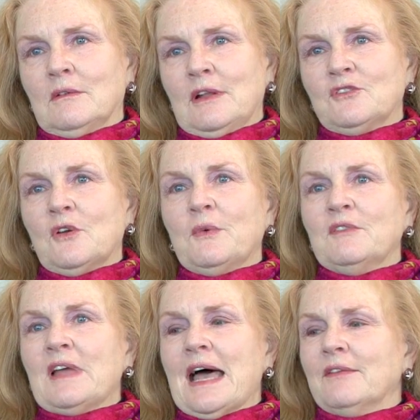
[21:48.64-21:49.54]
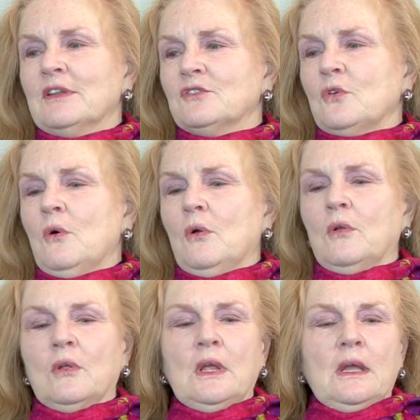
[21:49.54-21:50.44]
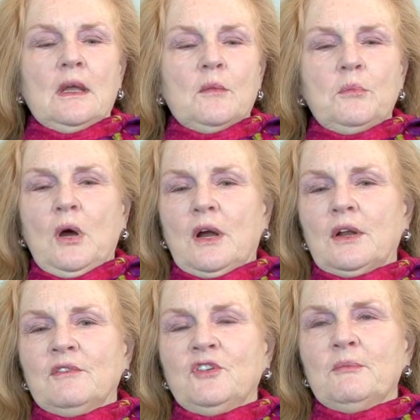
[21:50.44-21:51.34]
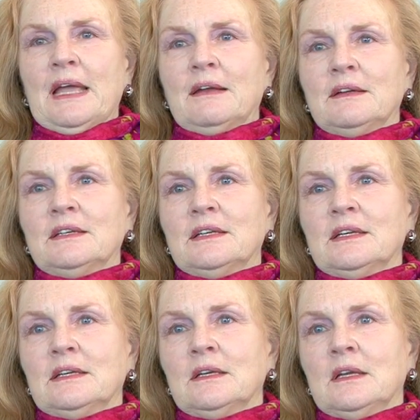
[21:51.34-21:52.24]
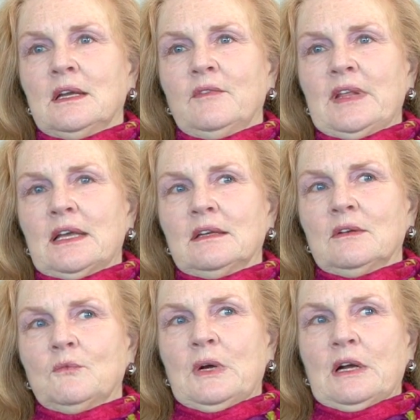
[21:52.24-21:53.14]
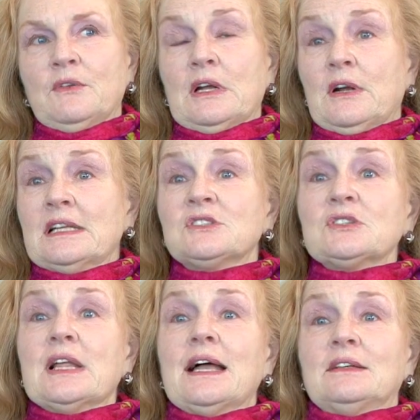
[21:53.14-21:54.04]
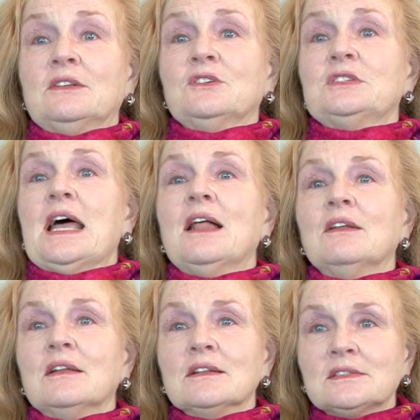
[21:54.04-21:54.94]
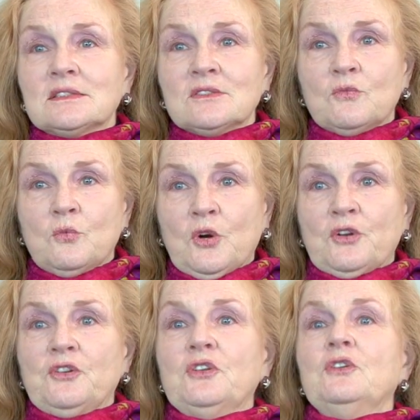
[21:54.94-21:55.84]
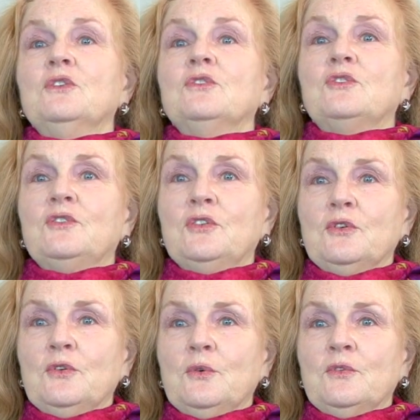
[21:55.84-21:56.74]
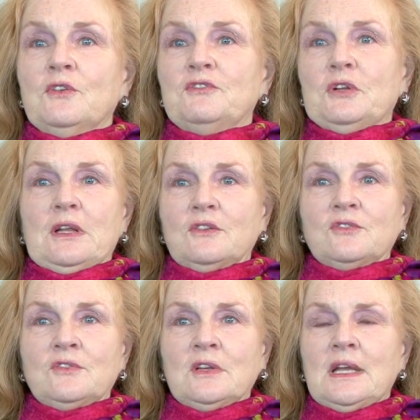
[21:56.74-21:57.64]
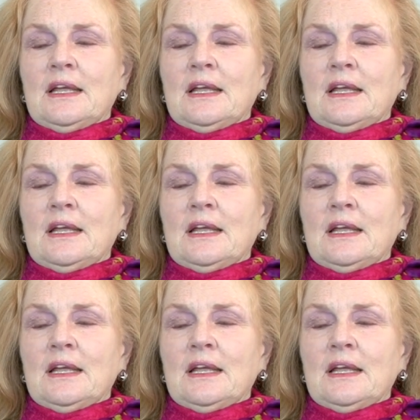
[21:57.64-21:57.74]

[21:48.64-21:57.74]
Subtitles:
And so we've had this whole part of humanity that where their intellect and their talents weren't used to the fullest.